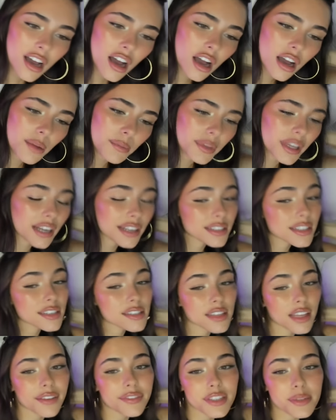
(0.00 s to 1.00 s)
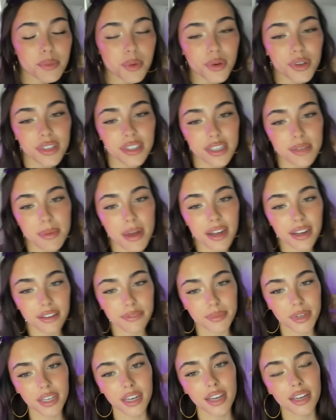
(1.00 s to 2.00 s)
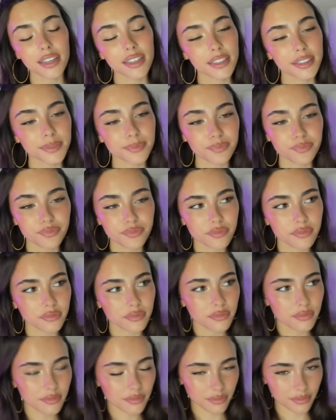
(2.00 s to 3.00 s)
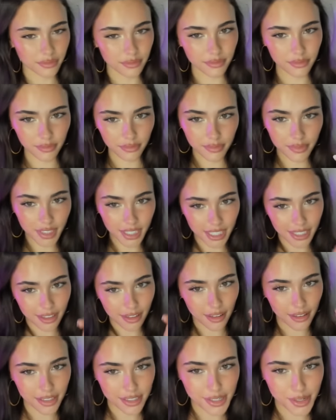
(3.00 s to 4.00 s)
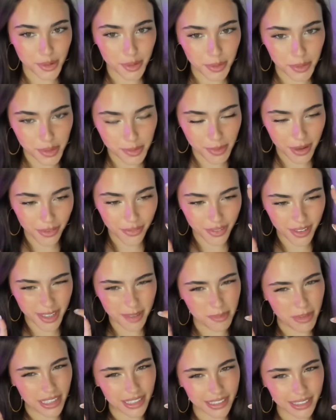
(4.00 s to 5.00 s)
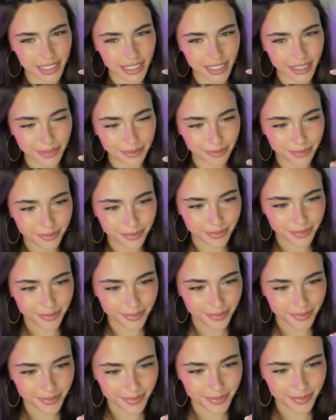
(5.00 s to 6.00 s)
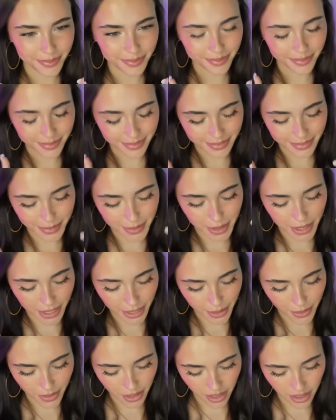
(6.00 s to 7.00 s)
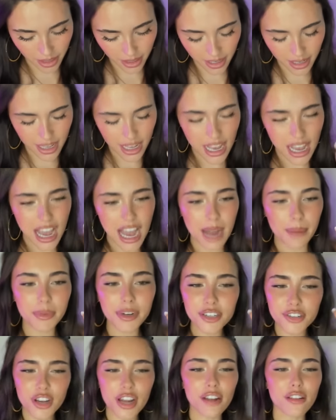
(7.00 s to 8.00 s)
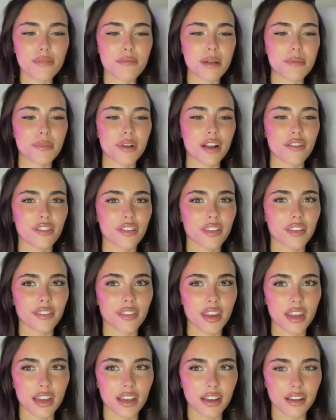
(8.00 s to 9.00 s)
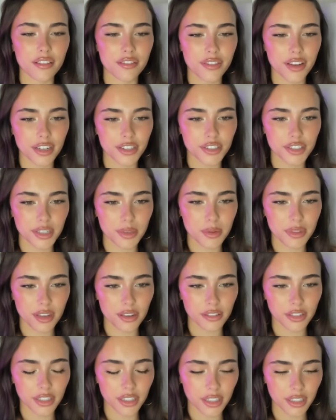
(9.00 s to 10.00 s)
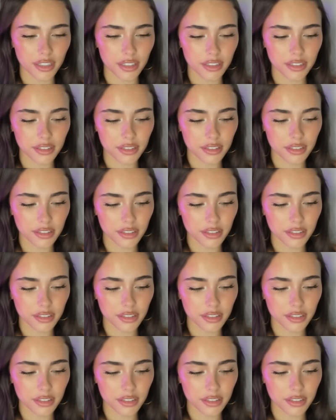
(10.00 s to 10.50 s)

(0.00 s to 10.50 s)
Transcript: Um, yeah, it says life support on the back of my neck. And then let's go to my feet mentally. We're gonna go there. I'm gonna try to remember everything that I have actually without looking.